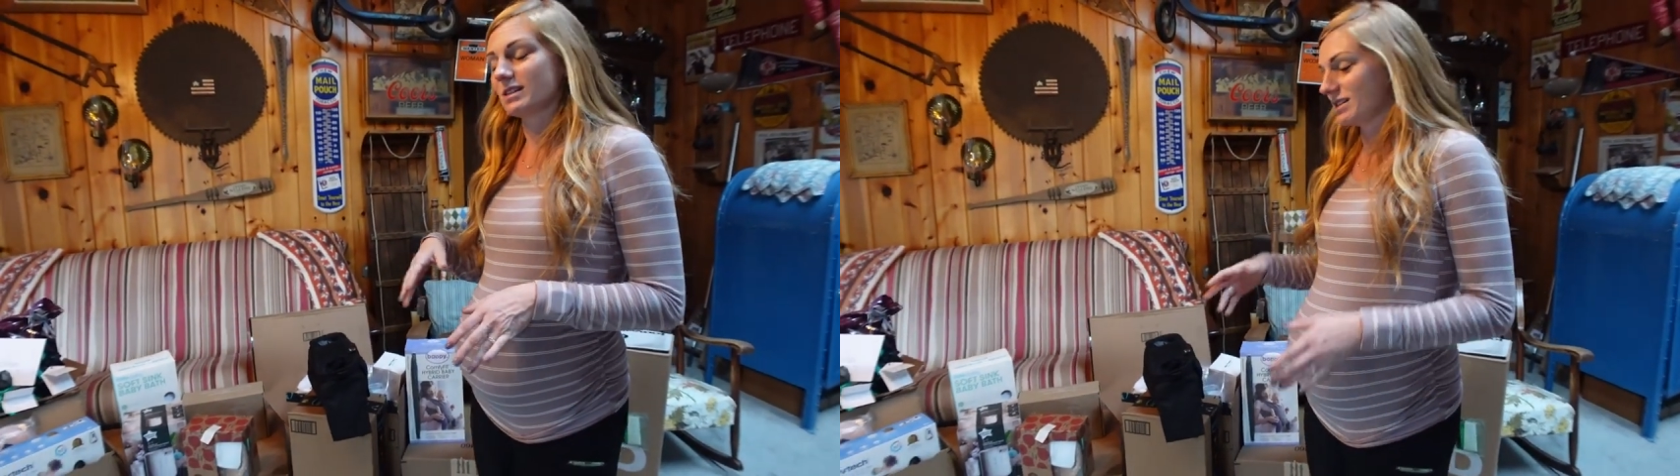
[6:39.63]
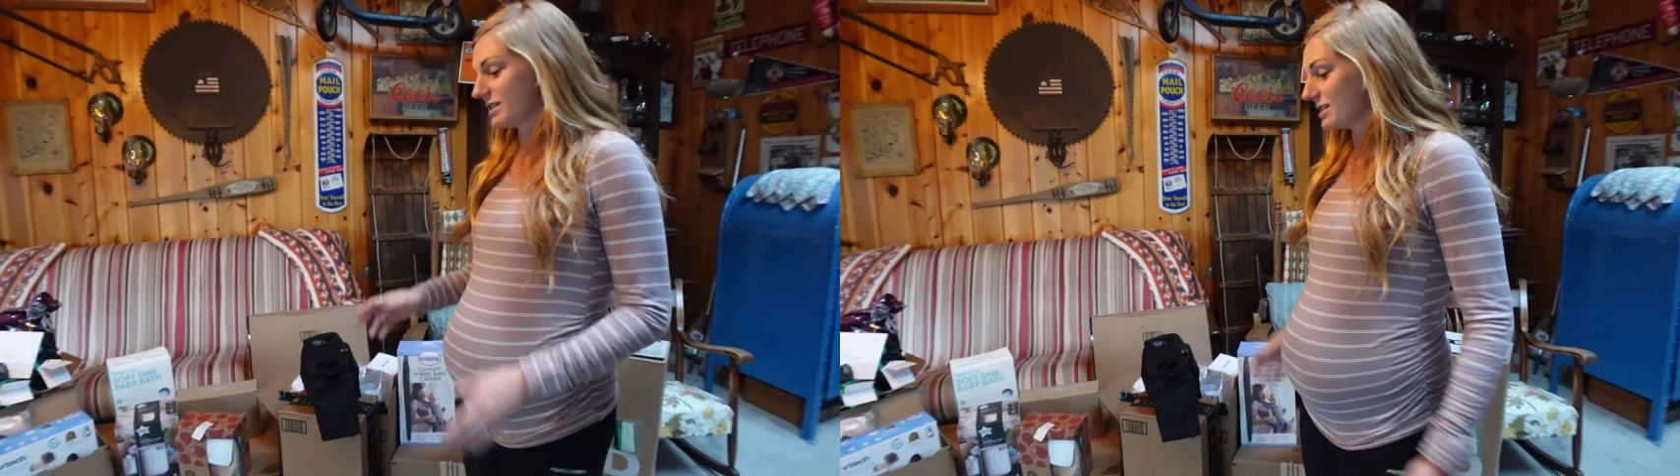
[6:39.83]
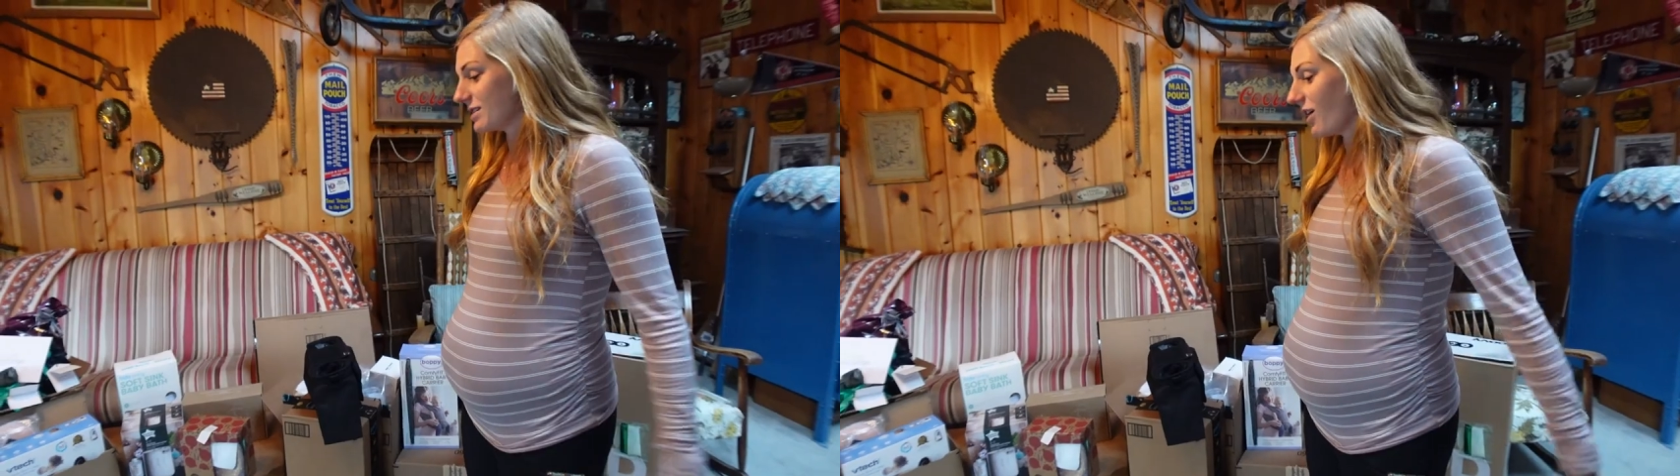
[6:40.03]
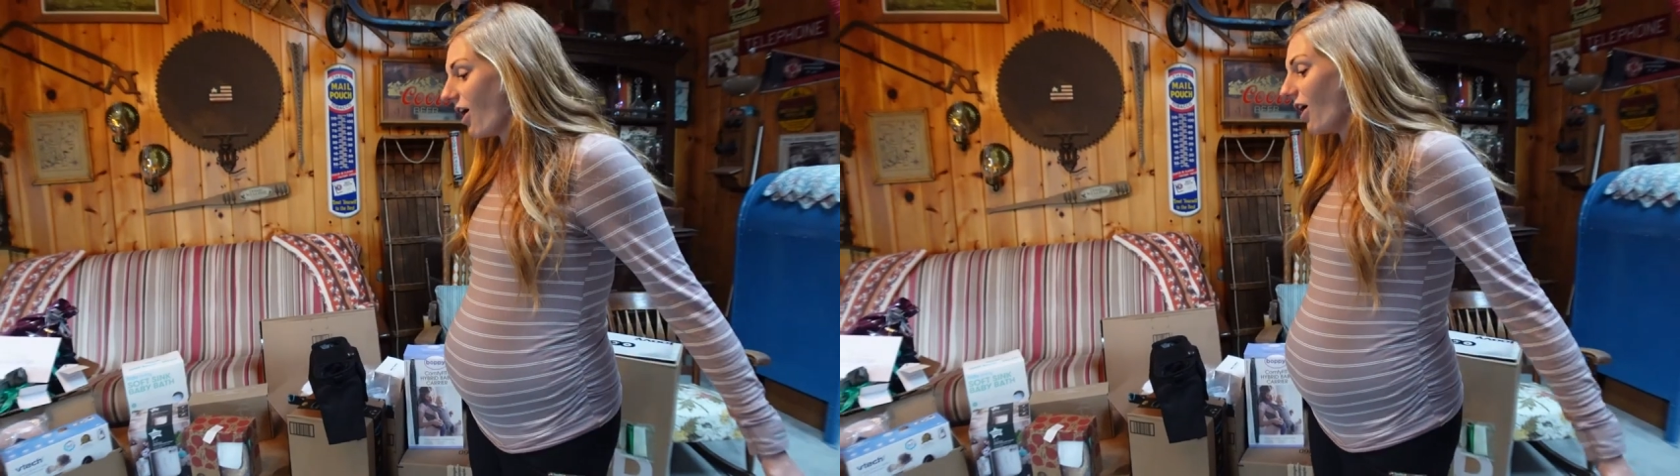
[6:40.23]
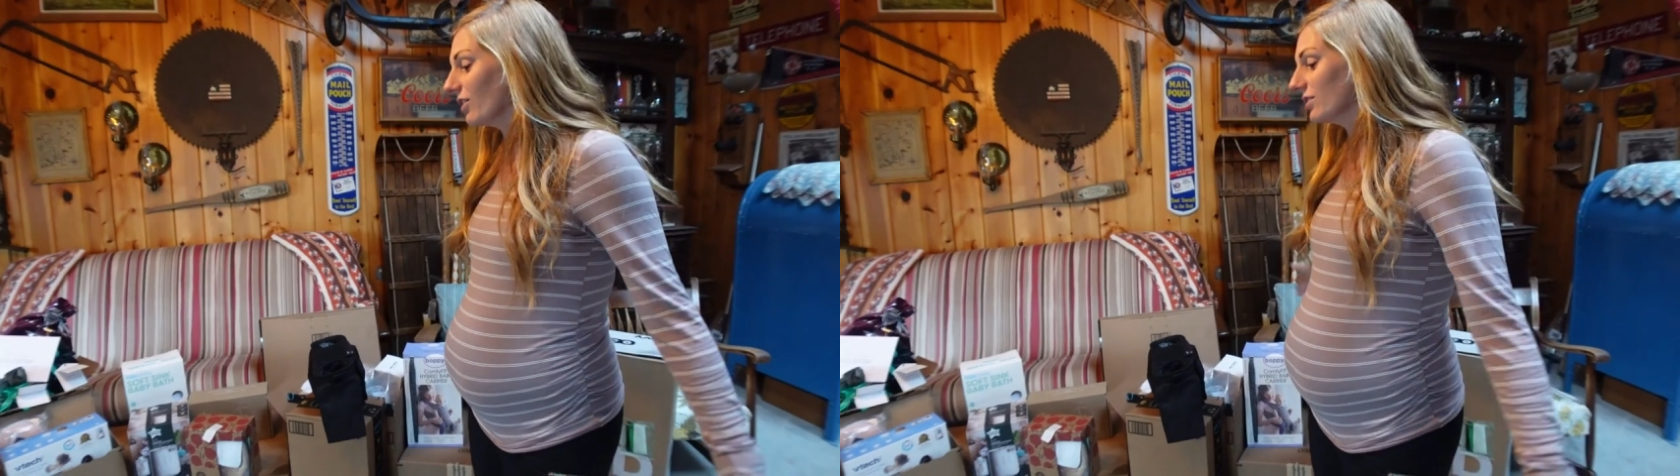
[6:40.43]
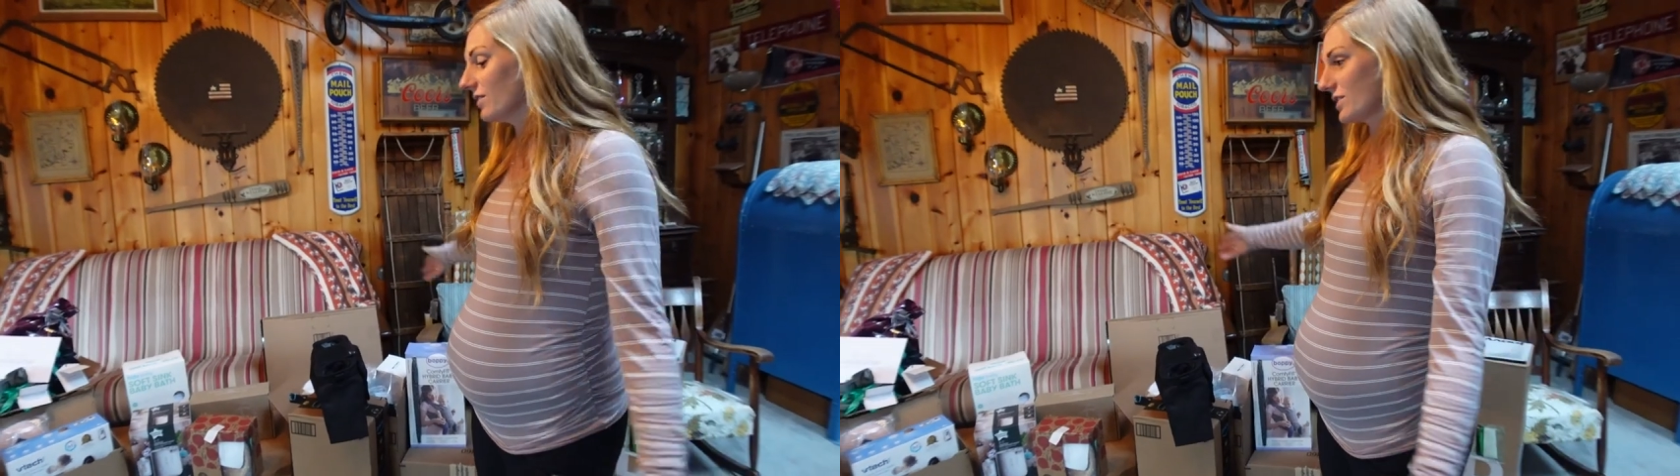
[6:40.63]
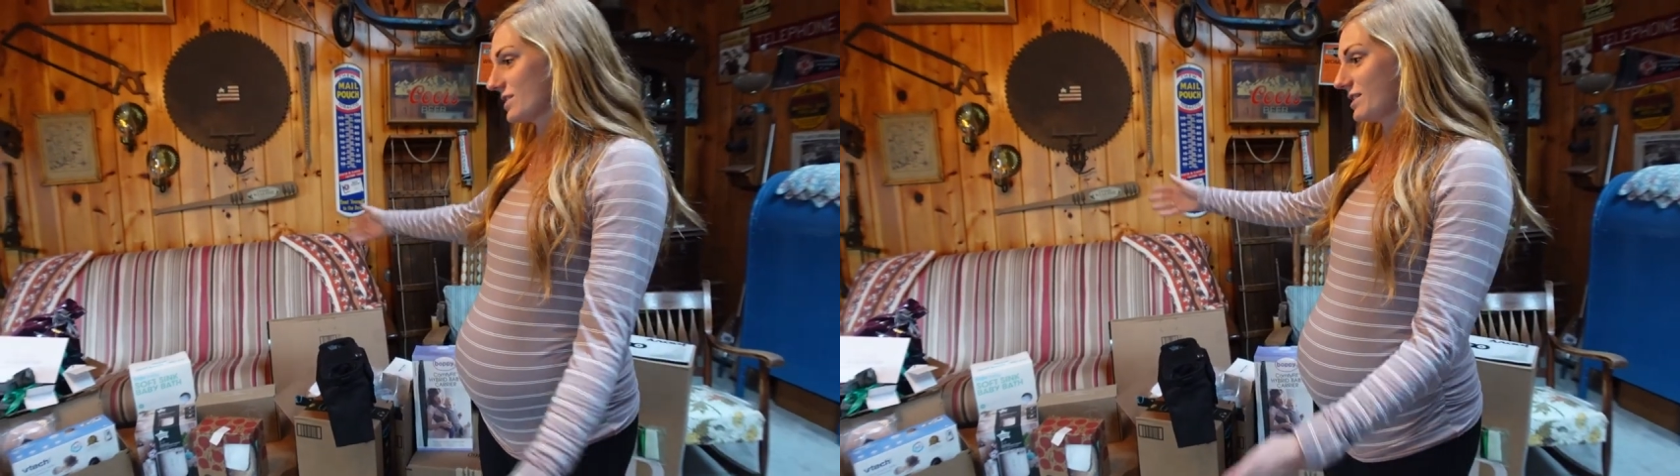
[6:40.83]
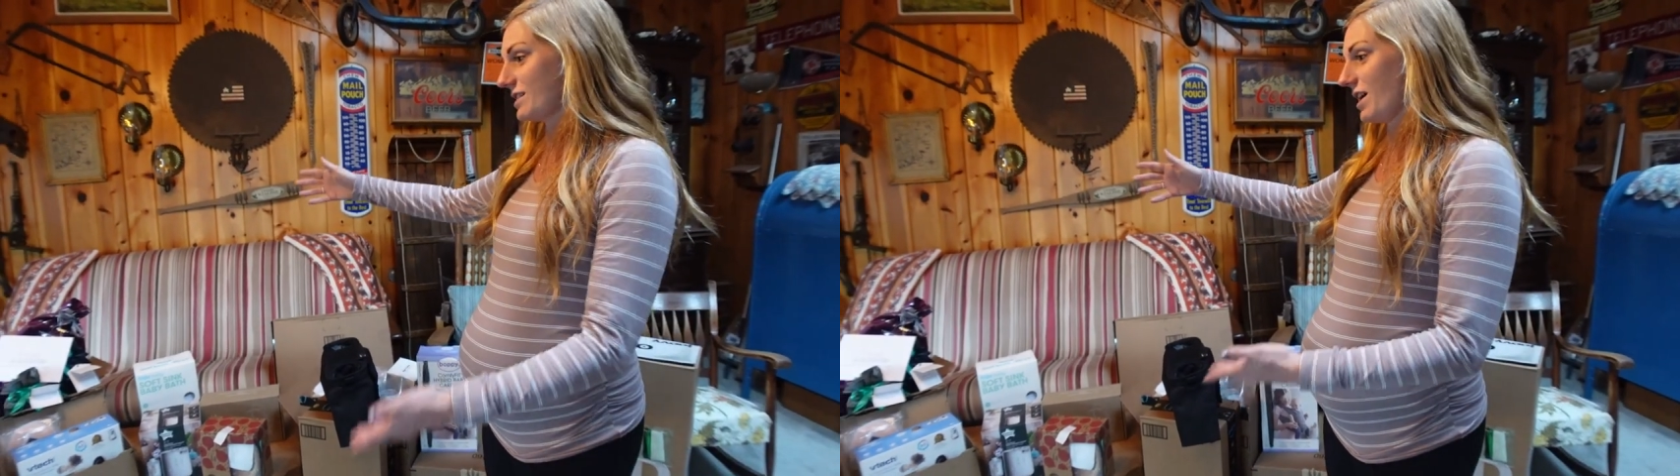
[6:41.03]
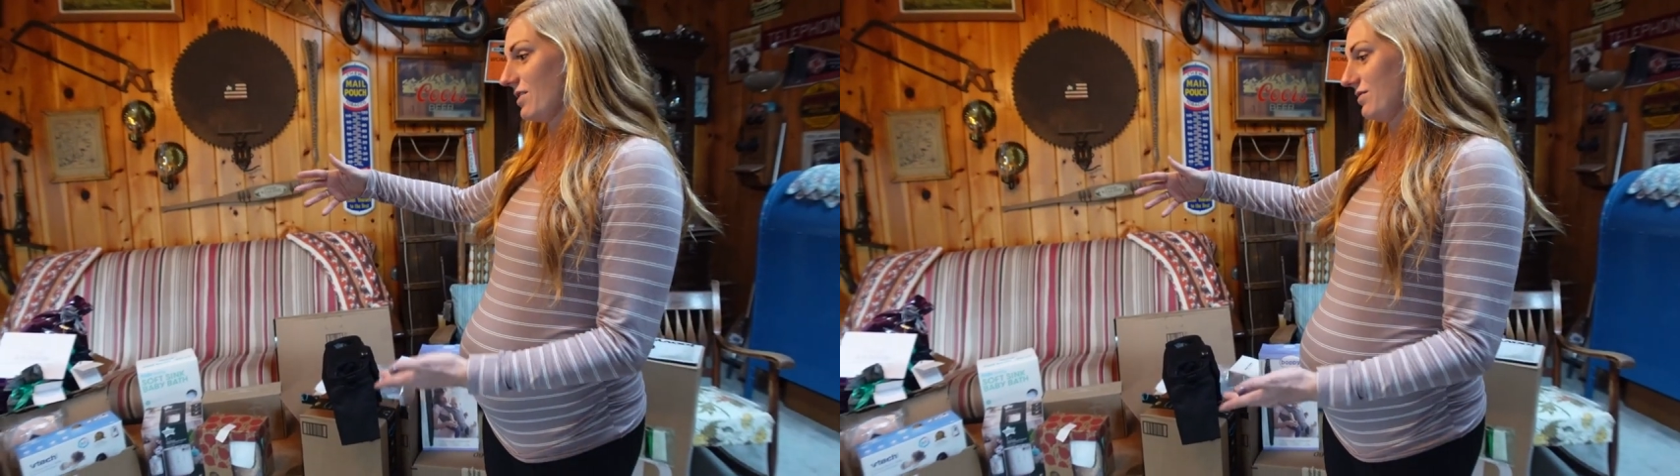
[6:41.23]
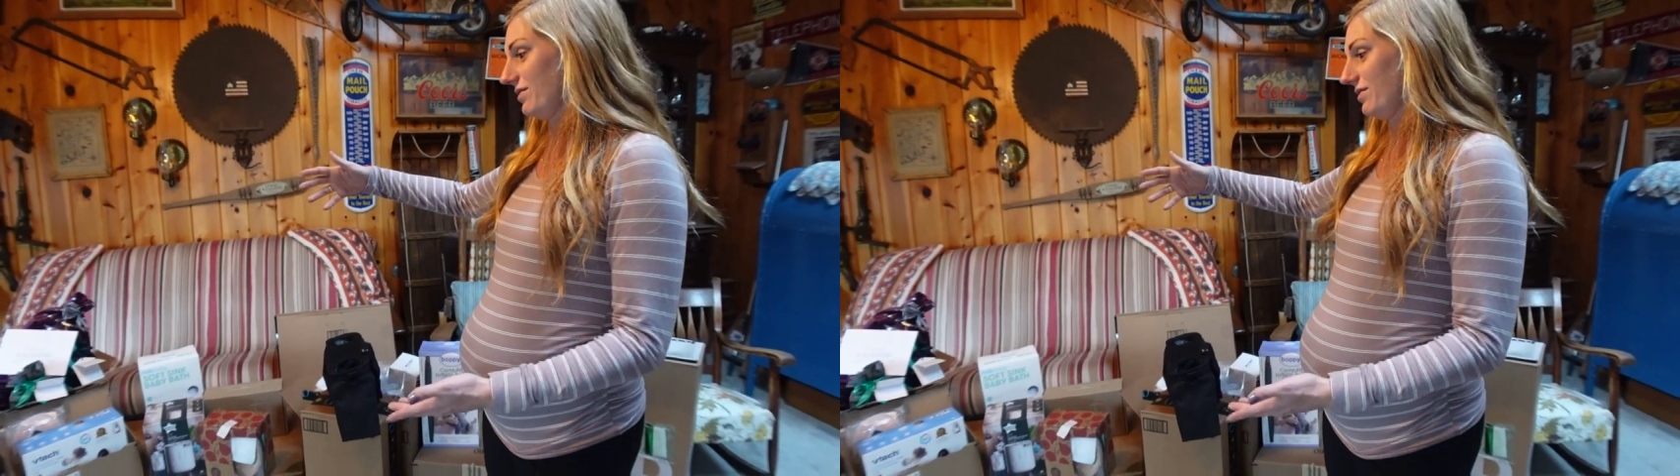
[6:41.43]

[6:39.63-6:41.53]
This is all of our stuff